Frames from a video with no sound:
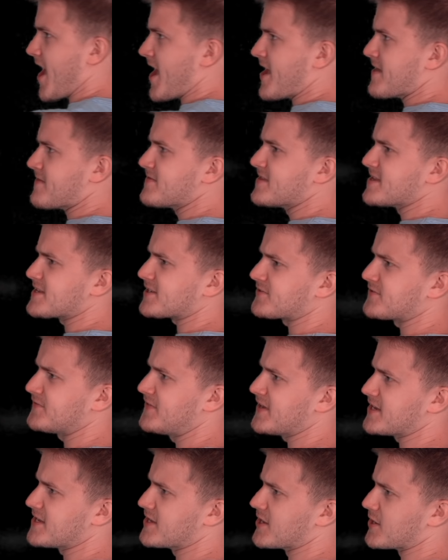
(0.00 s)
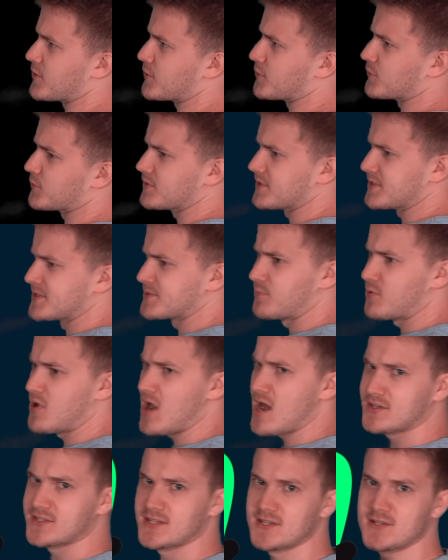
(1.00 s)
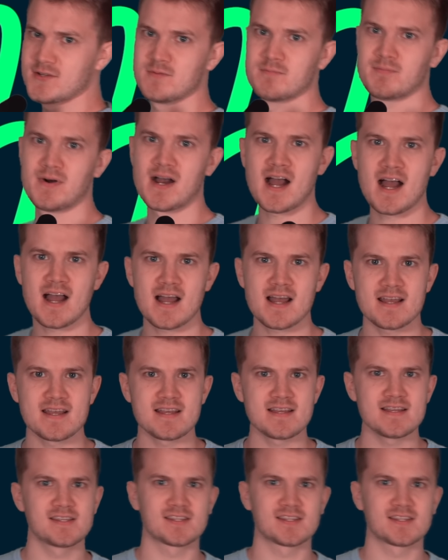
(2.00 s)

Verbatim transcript: And this video is brought to you by